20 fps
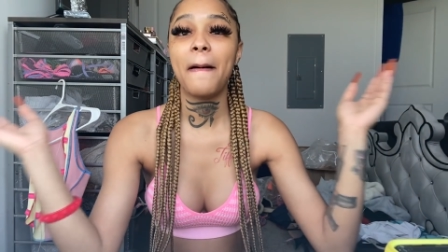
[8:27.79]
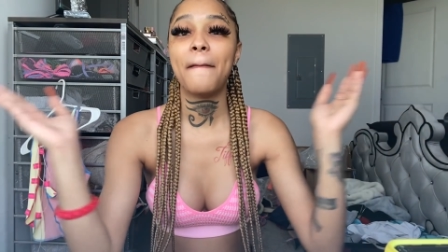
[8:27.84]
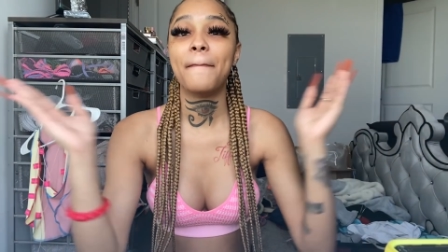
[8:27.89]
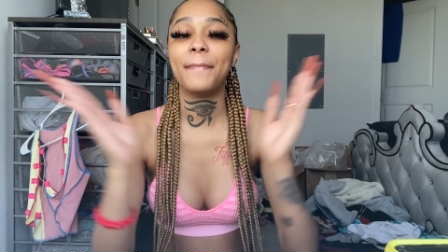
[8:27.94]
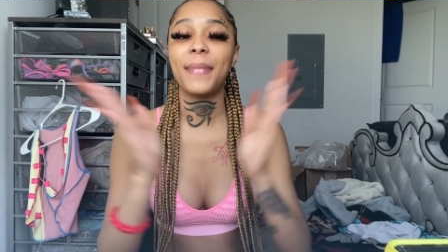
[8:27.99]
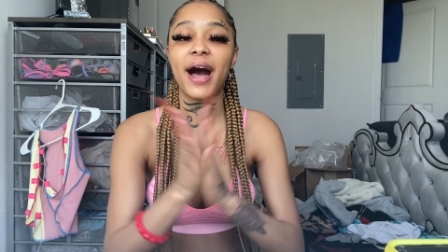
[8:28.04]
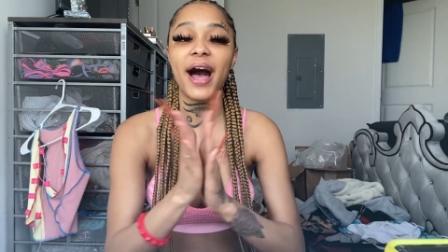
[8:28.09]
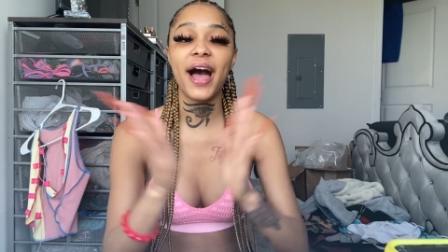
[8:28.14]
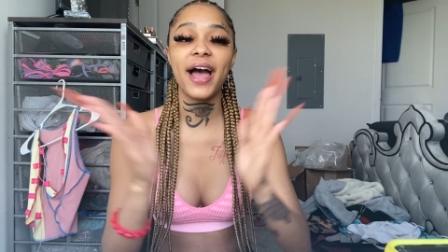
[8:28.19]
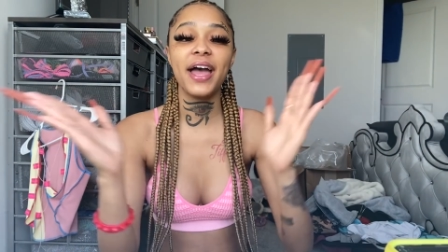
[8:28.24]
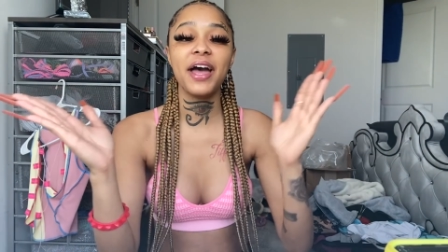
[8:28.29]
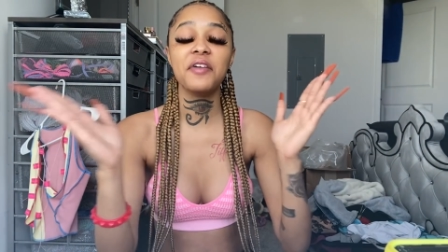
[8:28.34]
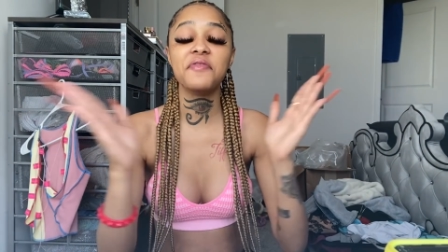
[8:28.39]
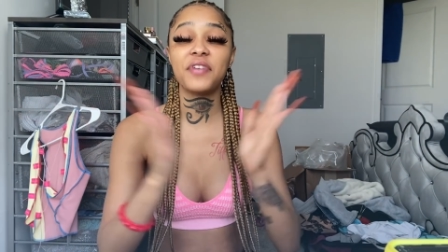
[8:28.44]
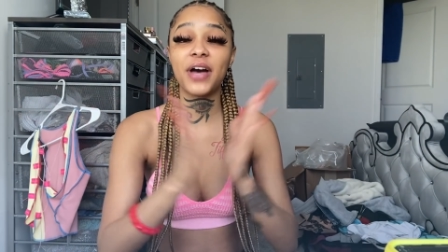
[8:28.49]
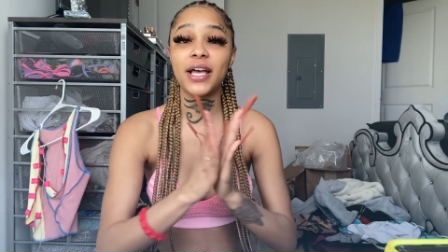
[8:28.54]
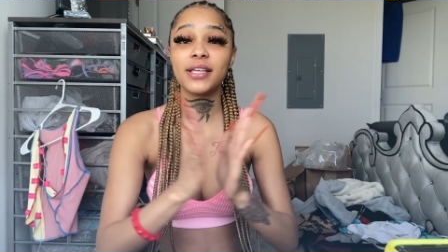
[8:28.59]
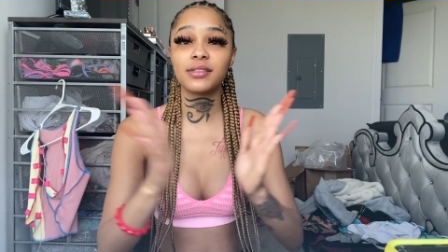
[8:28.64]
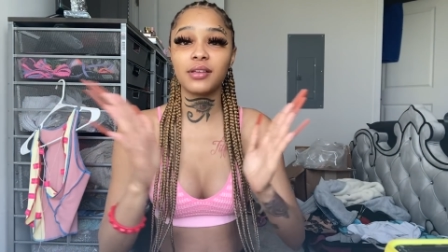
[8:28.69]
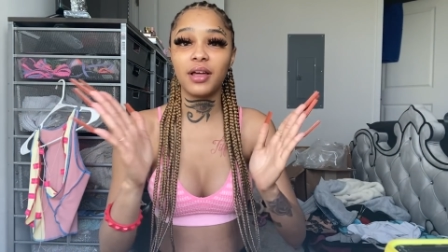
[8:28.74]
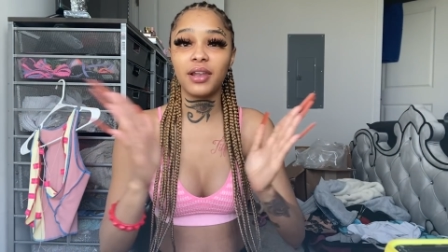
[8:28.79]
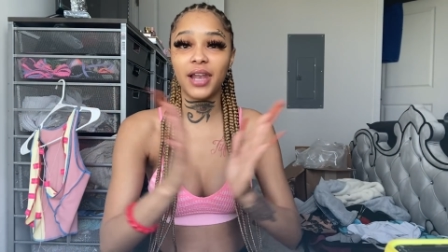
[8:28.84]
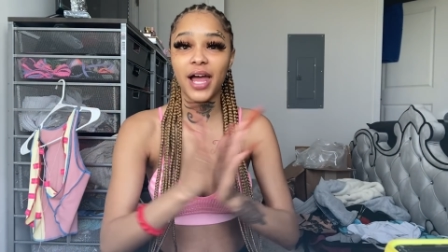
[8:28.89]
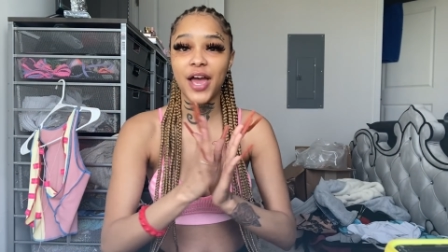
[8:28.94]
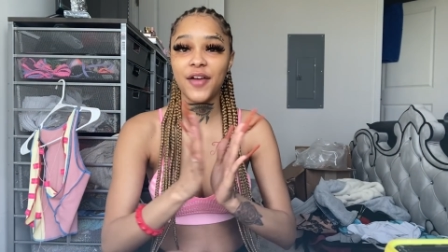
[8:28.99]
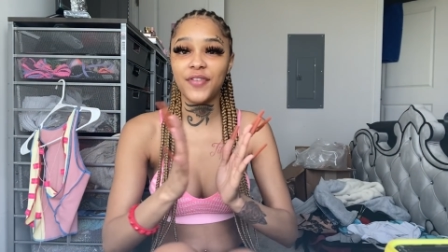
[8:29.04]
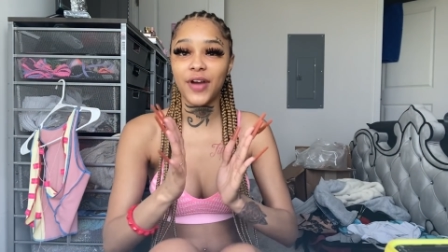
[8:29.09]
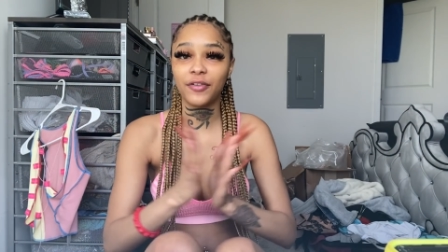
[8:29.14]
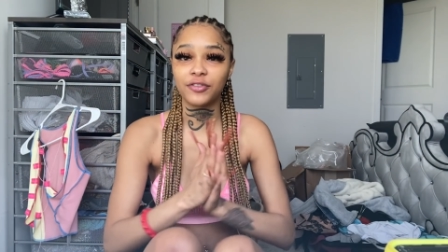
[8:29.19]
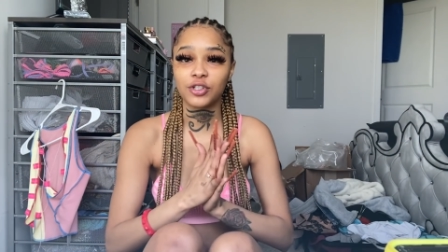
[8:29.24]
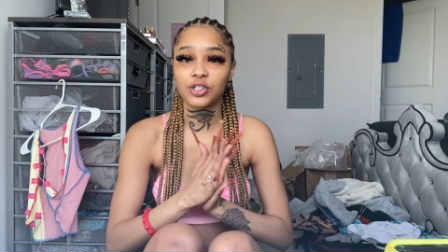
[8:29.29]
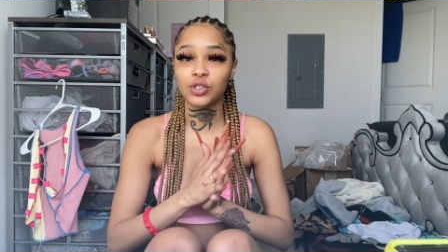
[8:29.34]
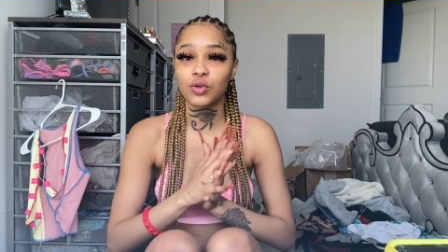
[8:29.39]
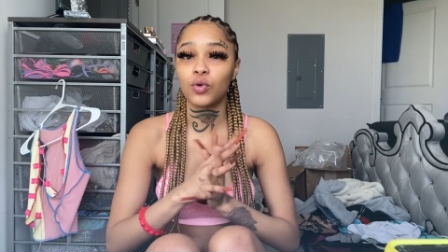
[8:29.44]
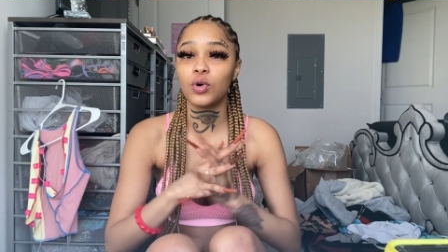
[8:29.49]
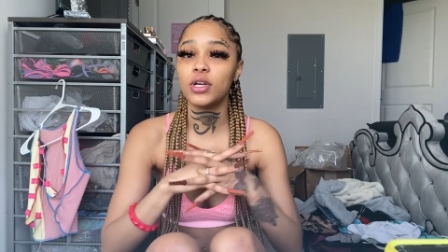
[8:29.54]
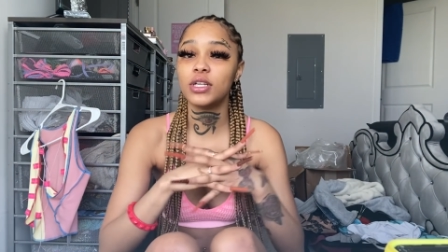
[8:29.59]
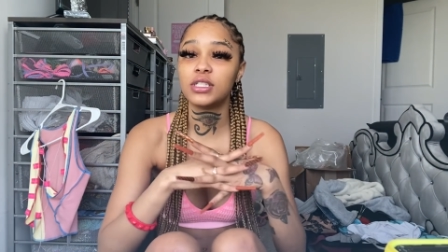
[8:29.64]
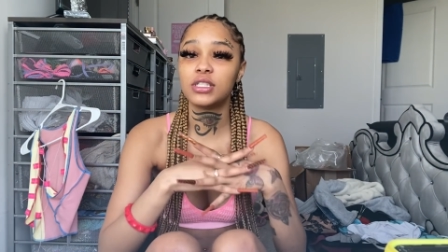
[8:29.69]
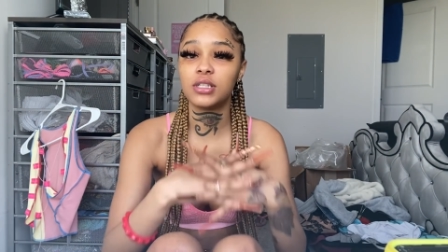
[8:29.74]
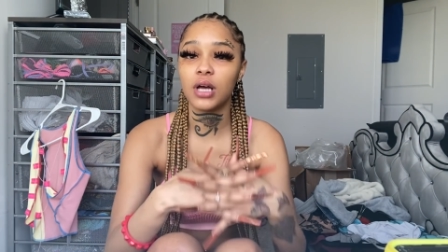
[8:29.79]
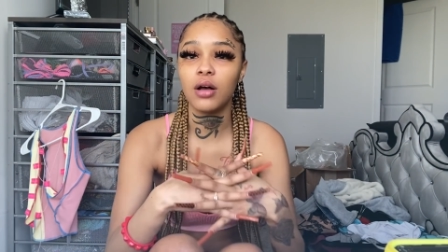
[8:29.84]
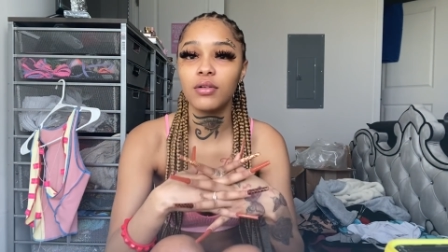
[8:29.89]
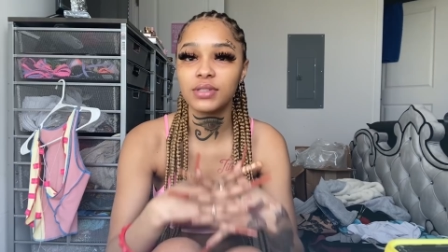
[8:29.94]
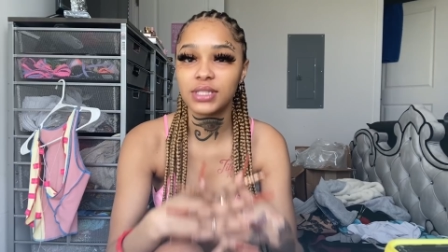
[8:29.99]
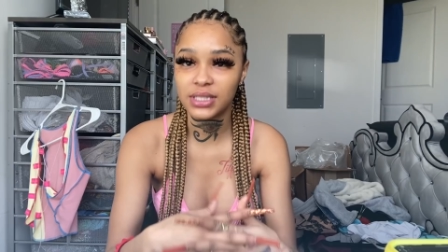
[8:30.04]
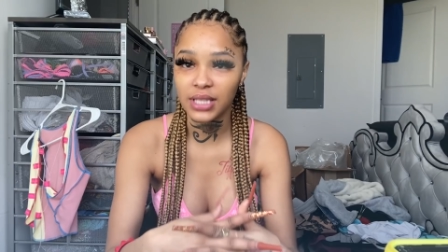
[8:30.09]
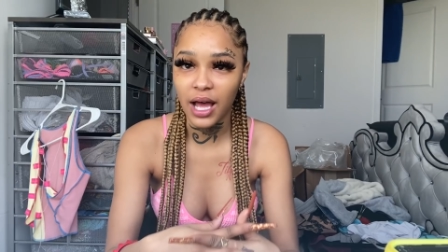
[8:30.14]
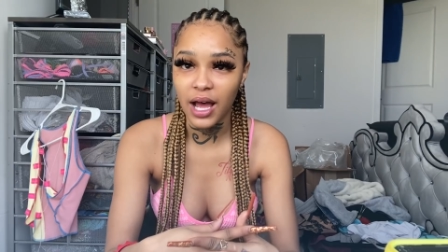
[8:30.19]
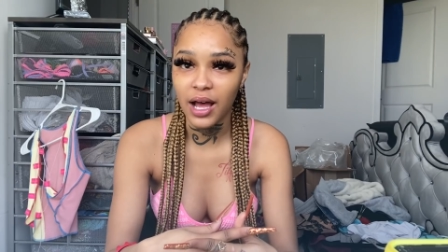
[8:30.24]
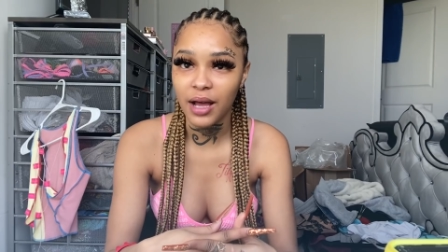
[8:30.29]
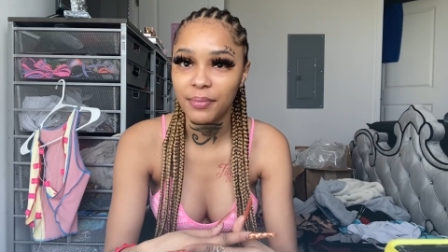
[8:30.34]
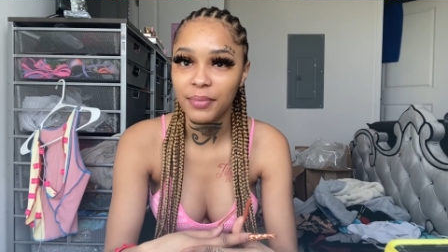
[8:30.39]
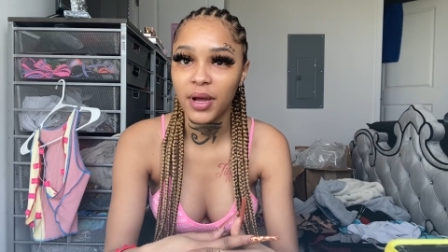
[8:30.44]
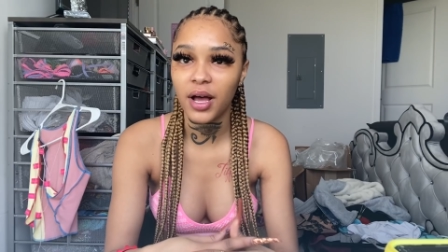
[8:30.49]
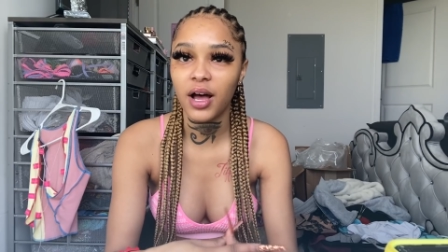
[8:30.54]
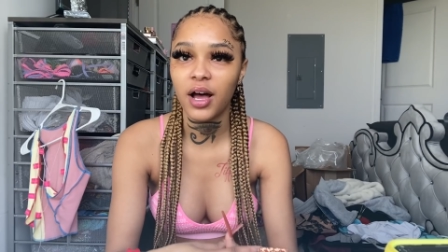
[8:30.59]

My advice on life after school is don't stop.